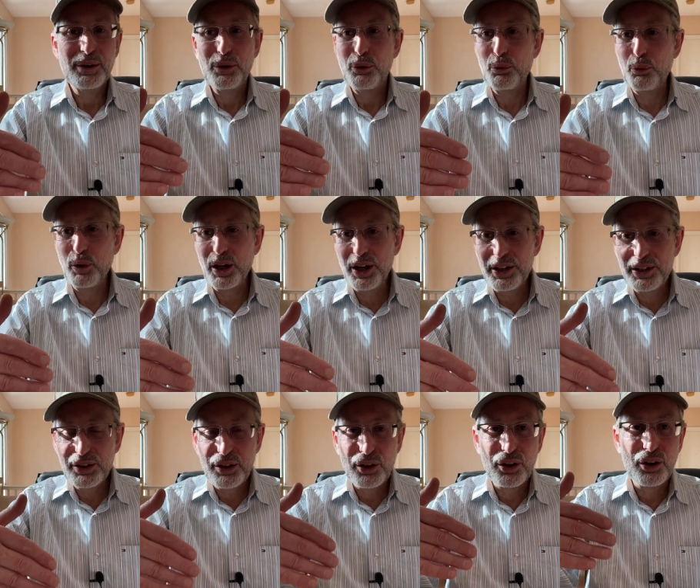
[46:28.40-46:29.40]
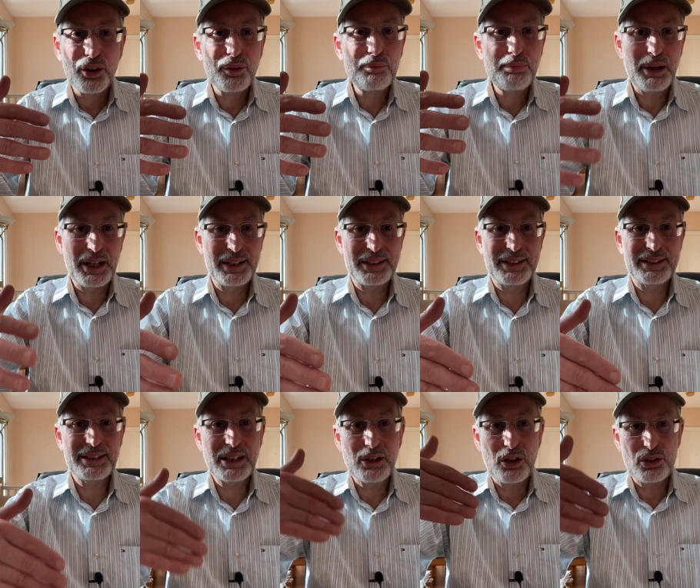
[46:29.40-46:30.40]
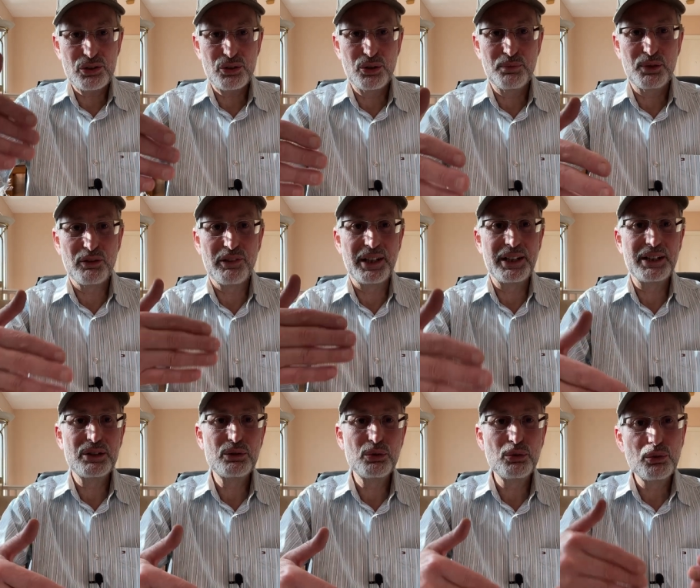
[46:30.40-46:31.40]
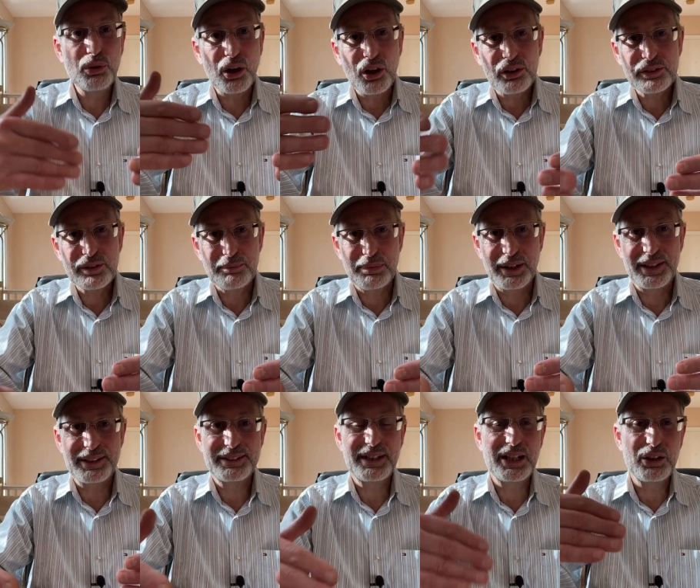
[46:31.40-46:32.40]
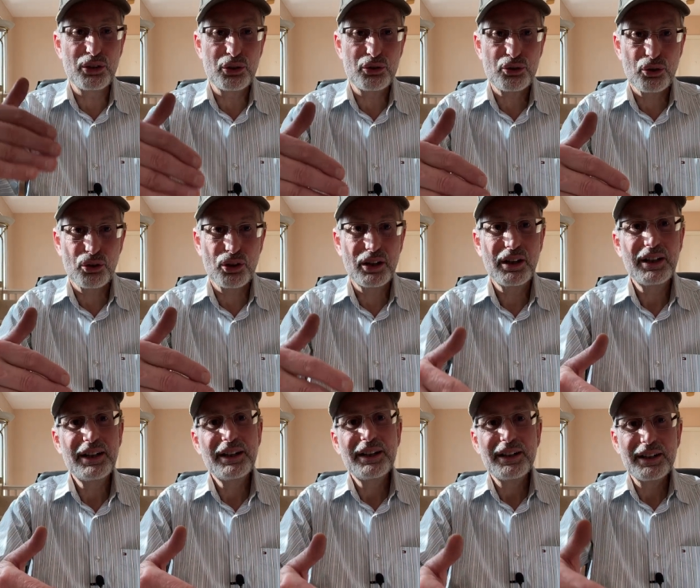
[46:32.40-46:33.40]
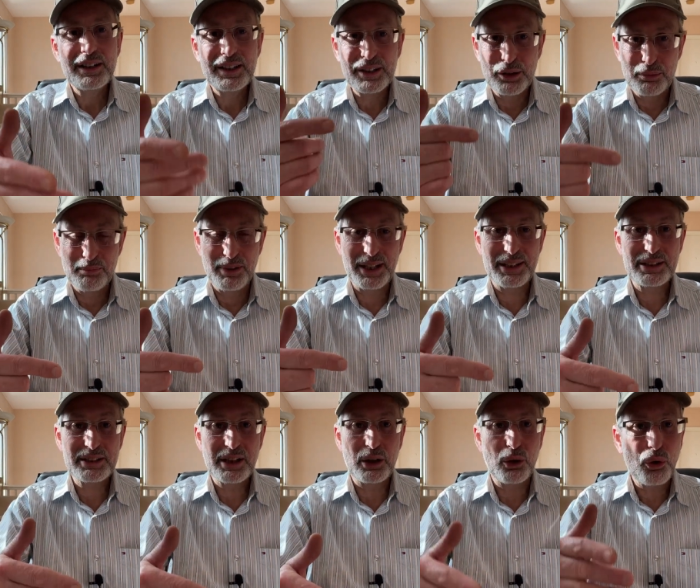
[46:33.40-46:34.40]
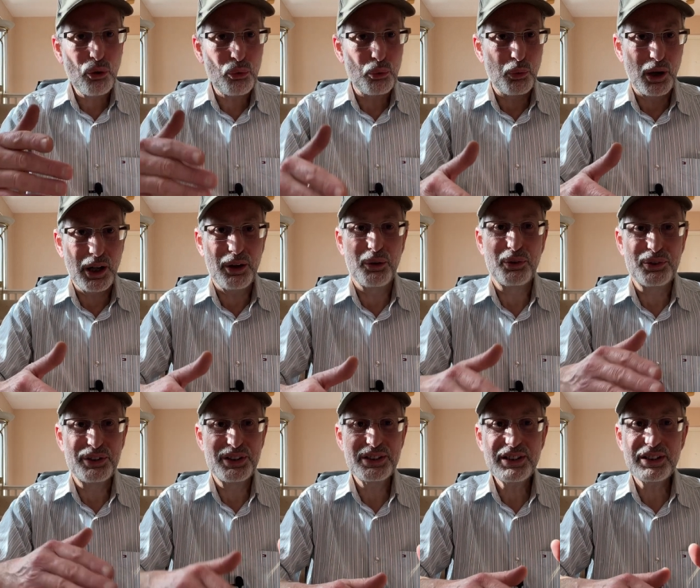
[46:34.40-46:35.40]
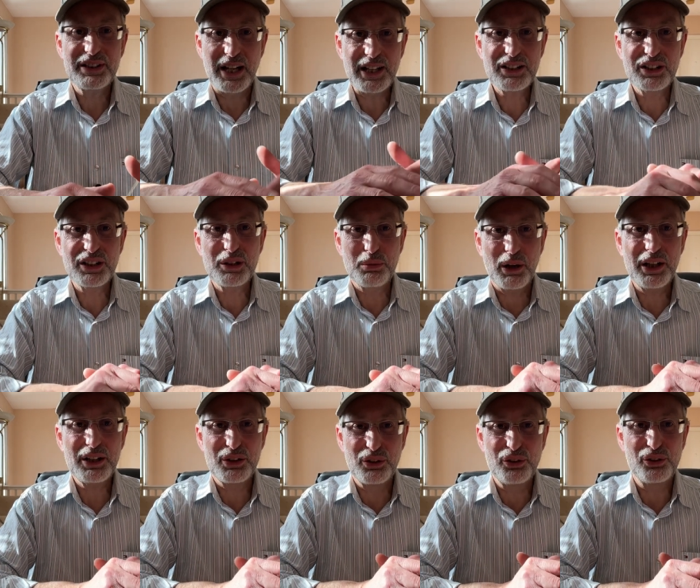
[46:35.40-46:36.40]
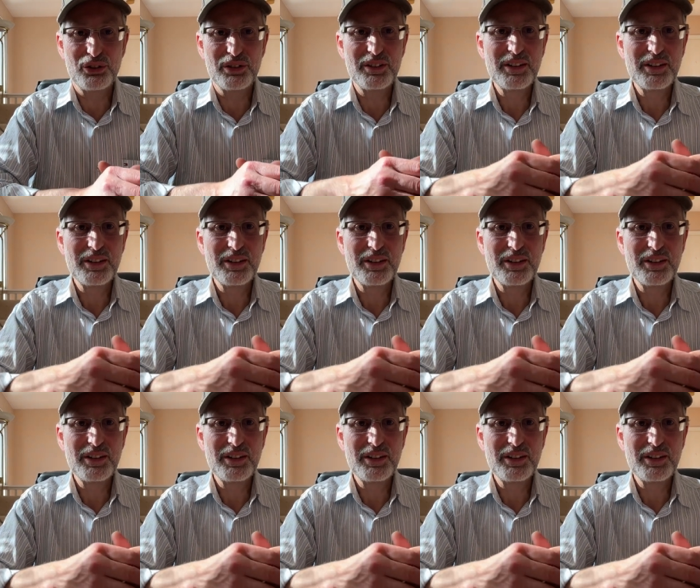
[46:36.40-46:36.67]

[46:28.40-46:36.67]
when your palate is accustomed already to other blends that you enjoy. You might say, oh wow, this is actually quite good.